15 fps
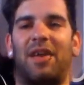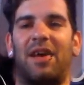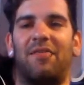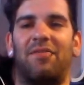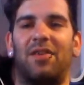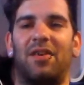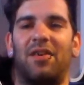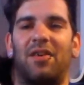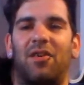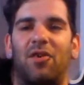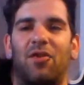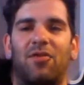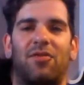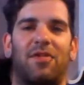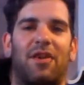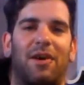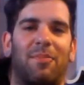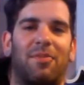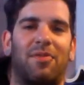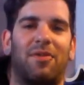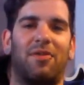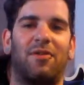have the arch top,
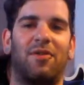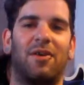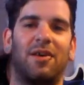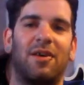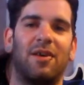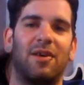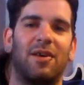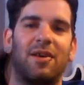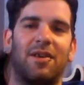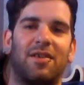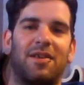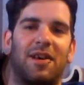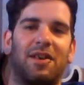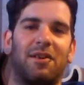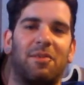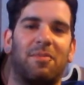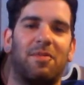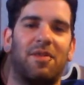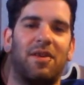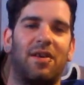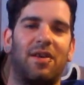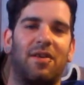so he's kind of
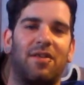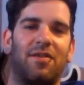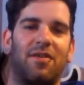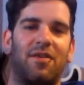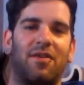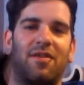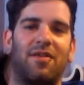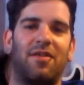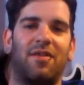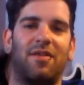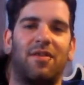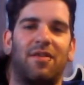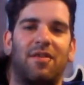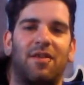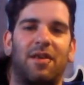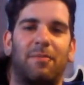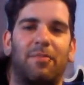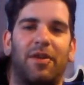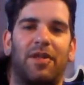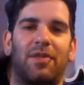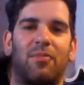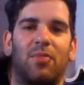upset. So he
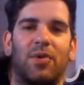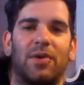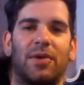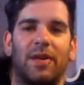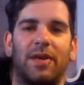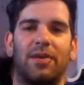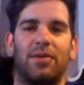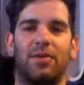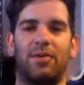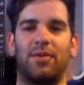plays it more than I do.